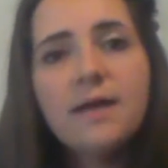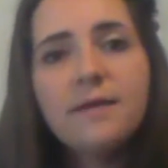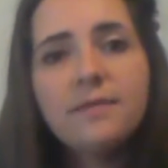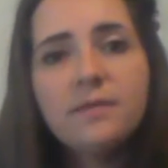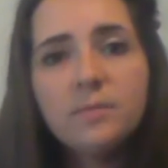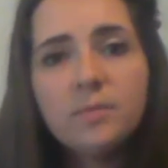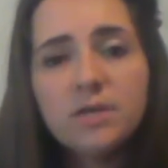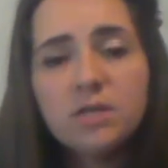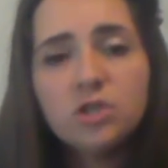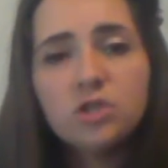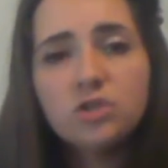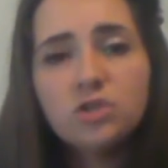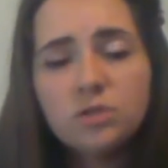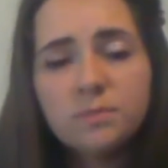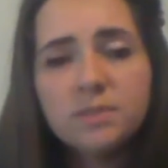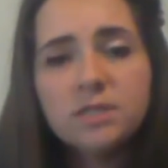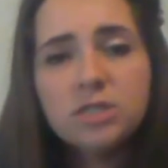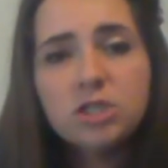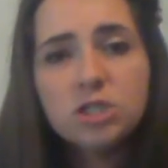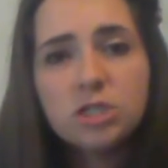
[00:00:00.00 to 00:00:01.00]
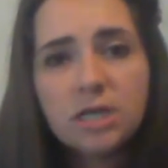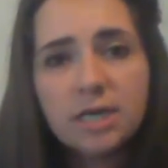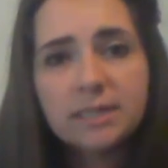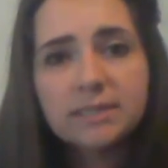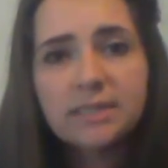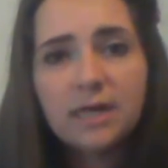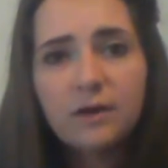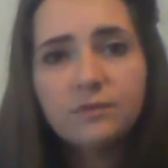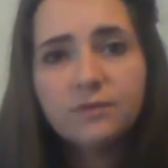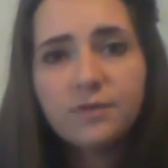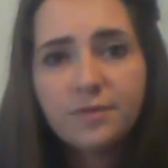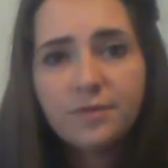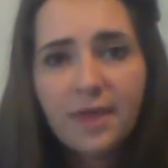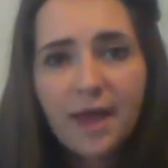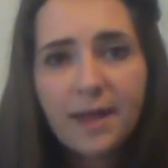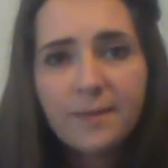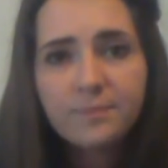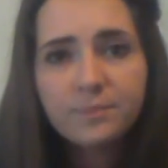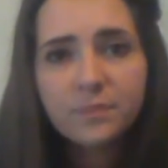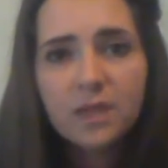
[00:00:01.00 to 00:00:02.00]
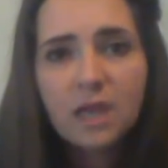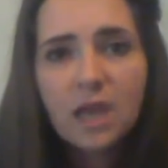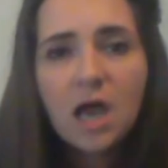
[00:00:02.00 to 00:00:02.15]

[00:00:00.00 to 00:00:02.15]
and the patient should be checked out for that.